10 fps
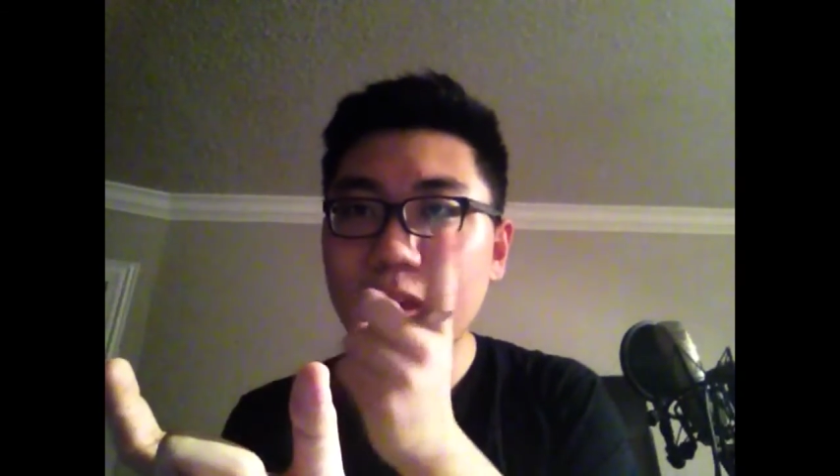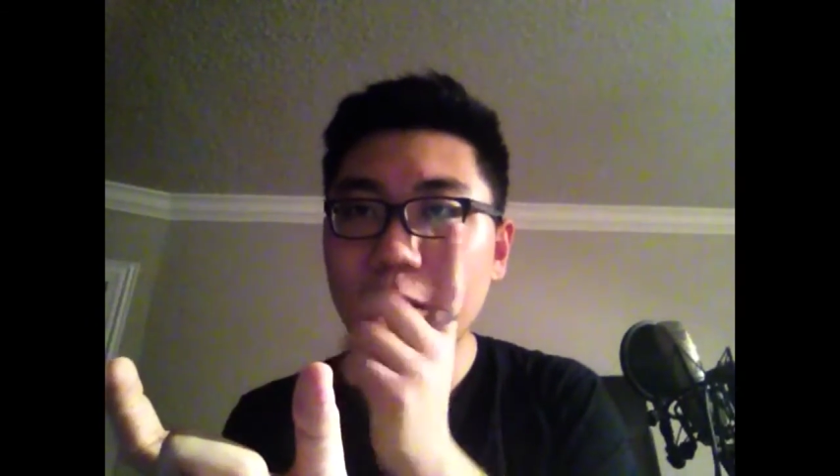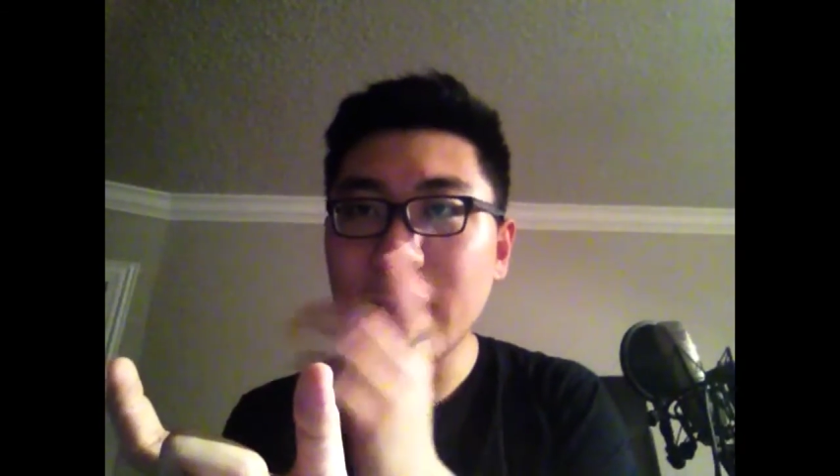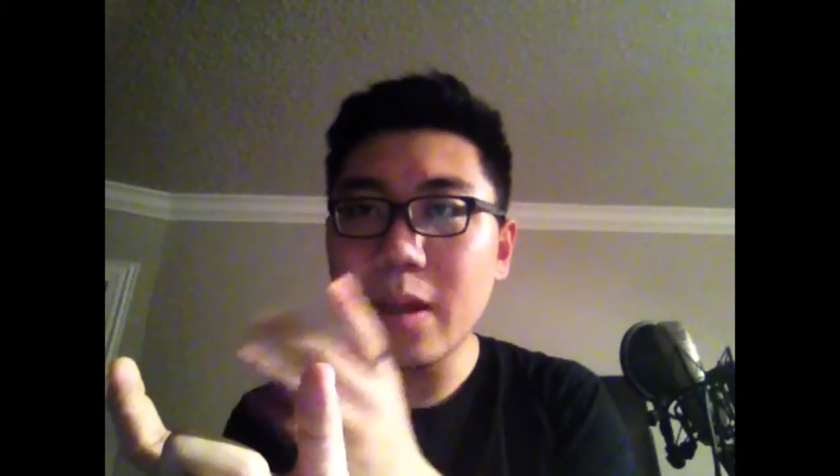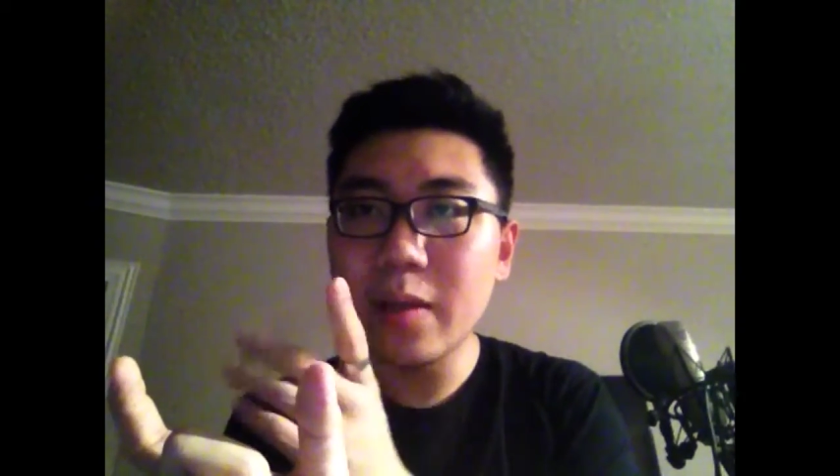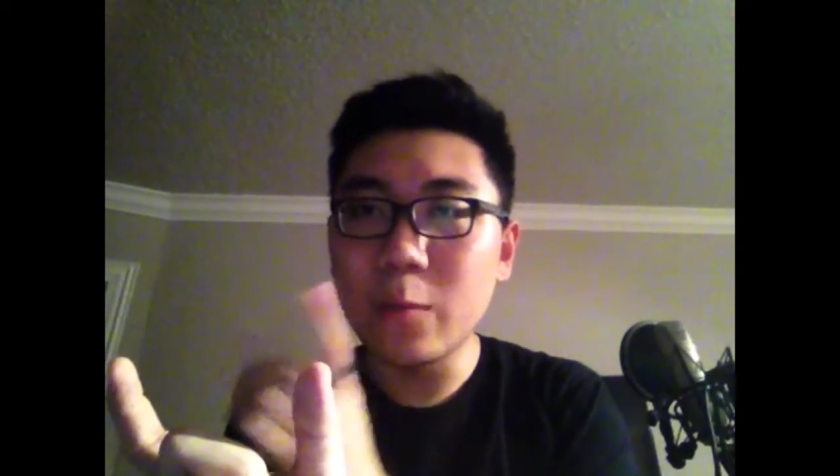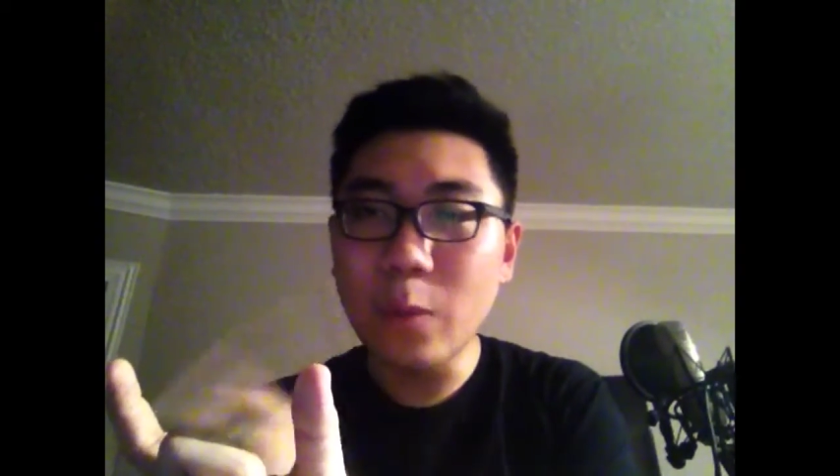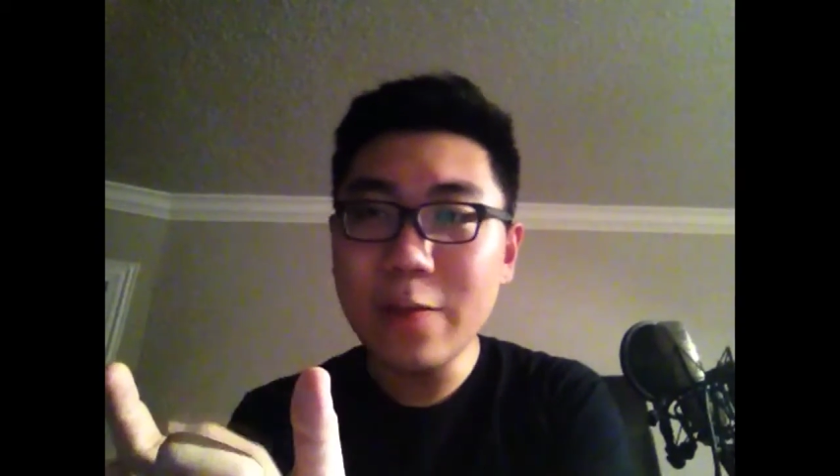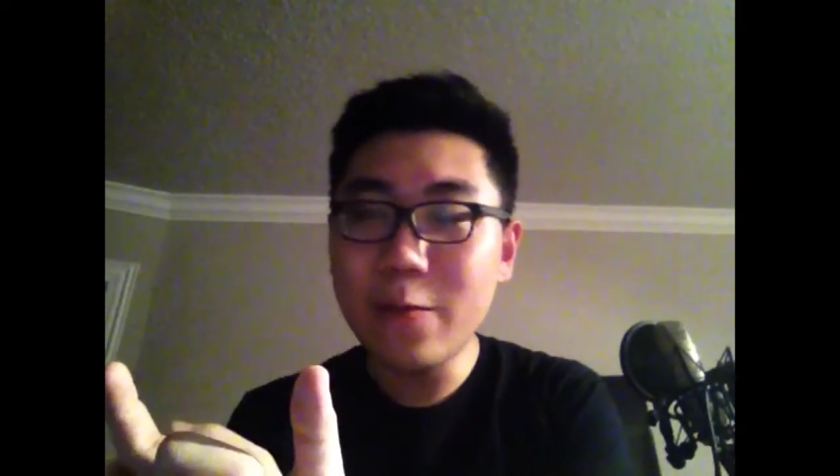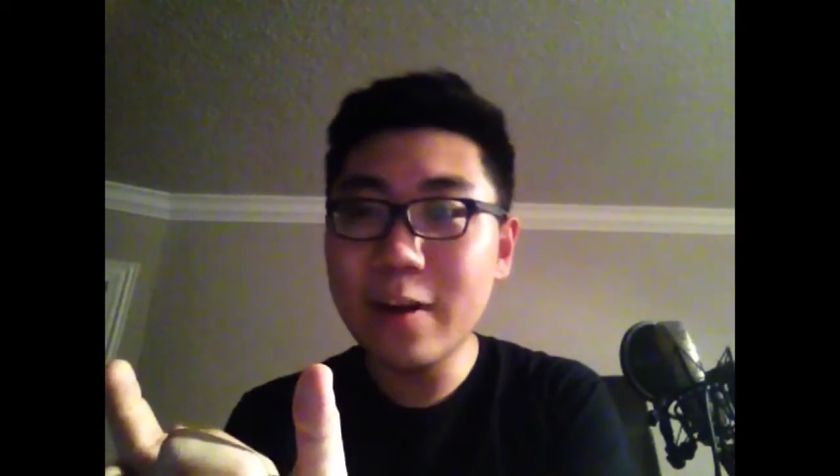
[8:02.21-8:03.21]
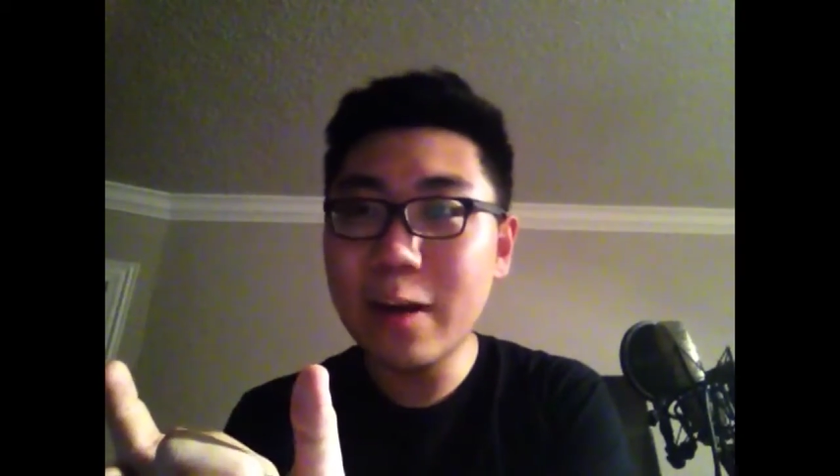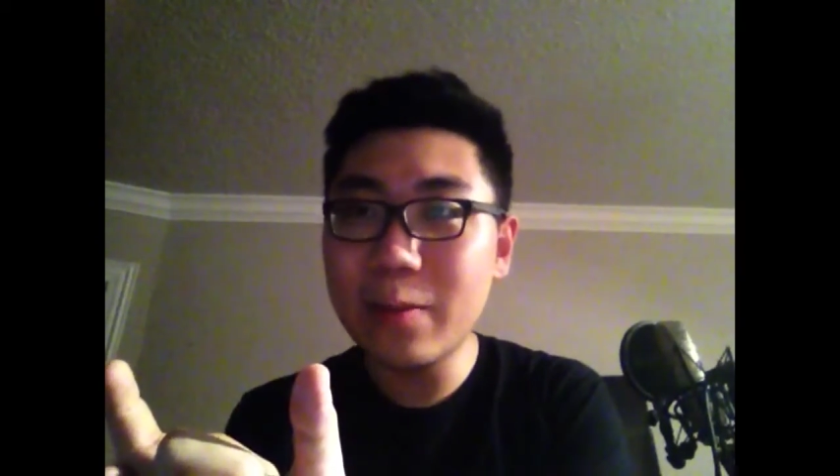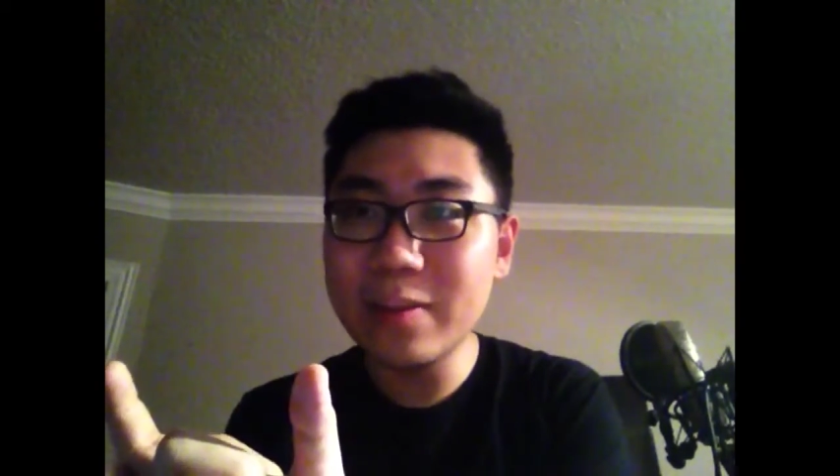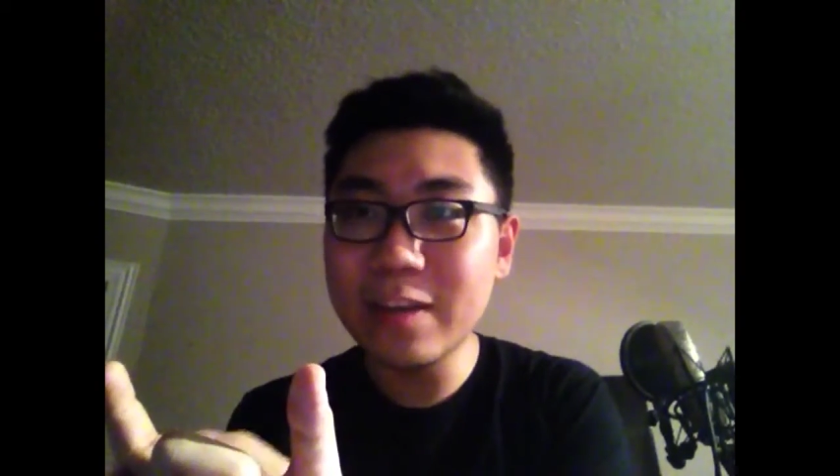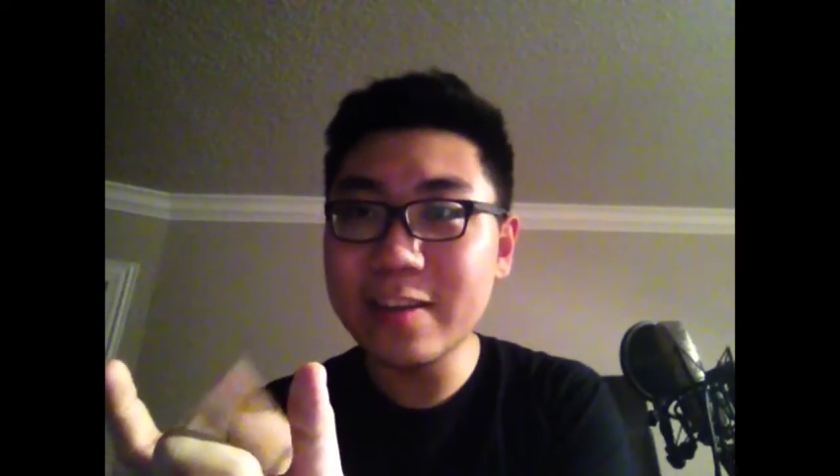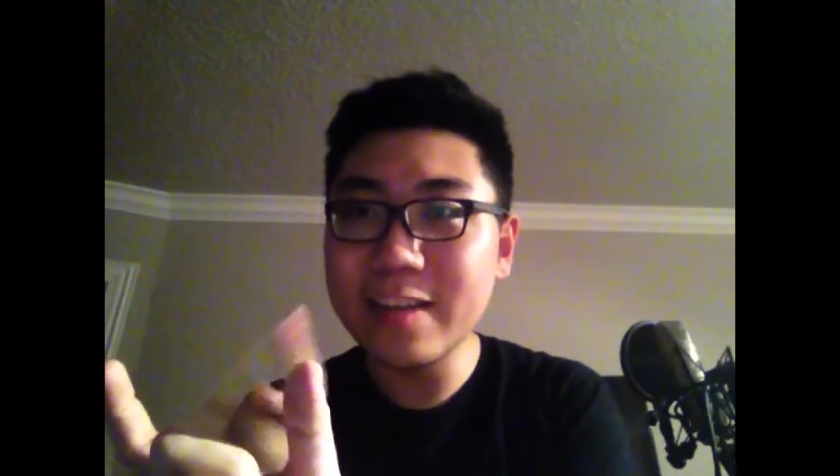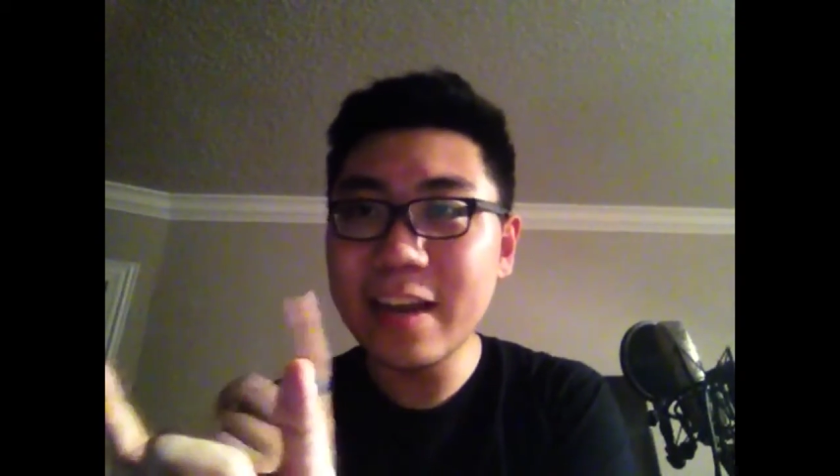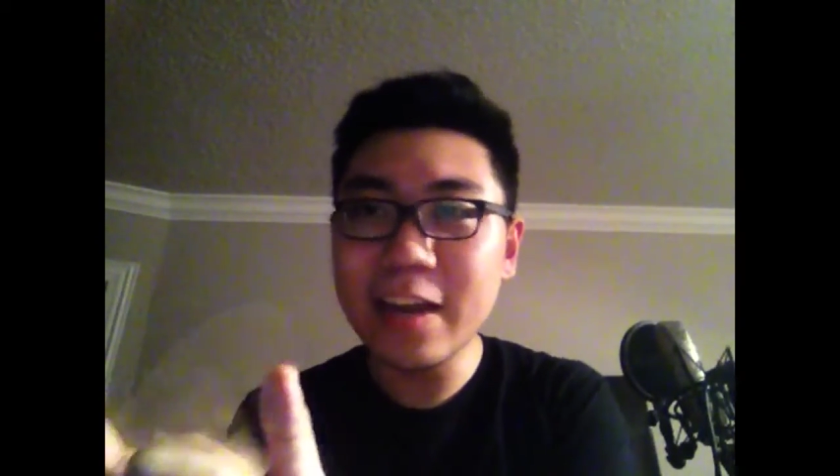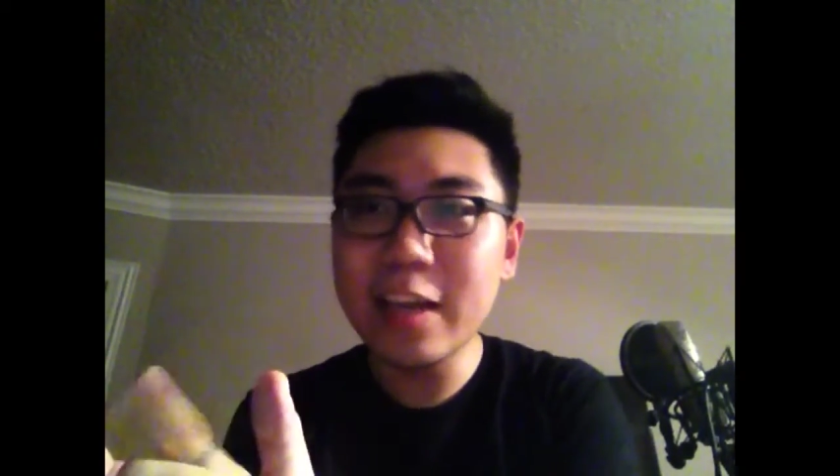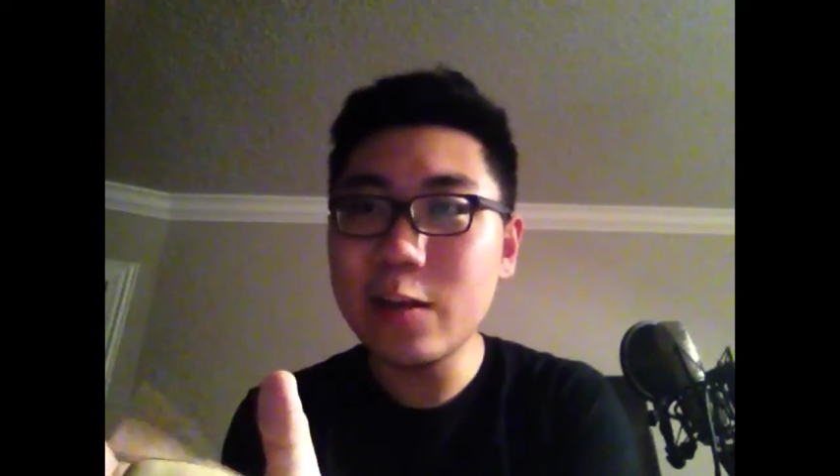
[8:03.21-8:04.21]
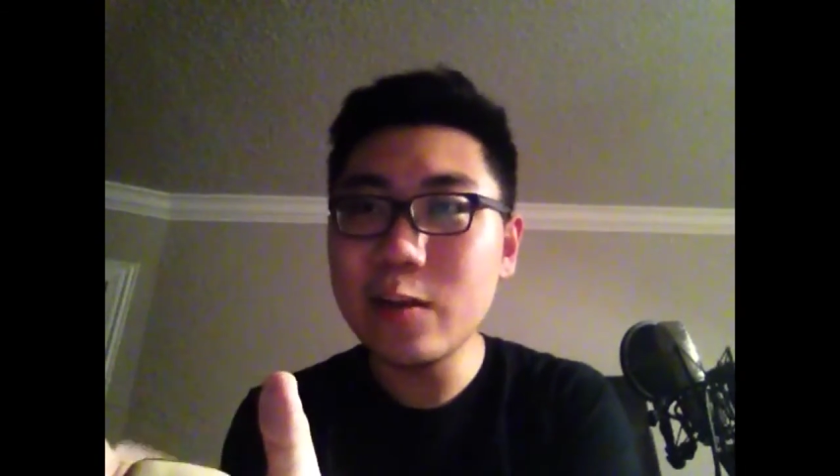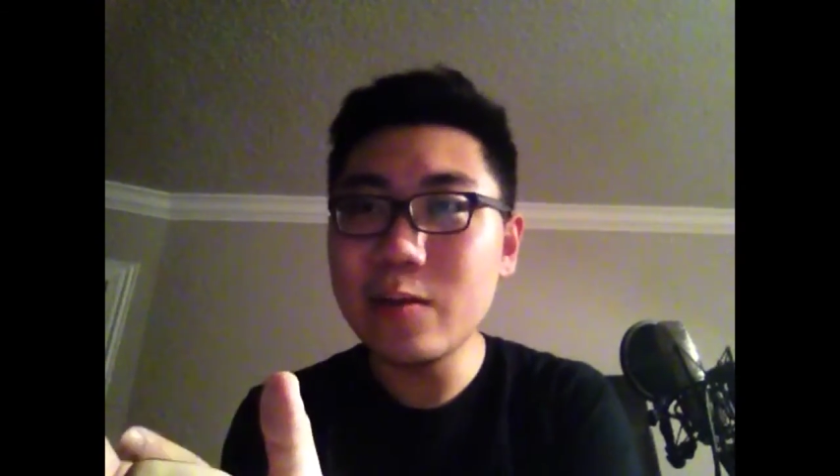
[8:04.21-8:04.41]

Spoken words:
okay, I can wait for a couple of turns and I kill you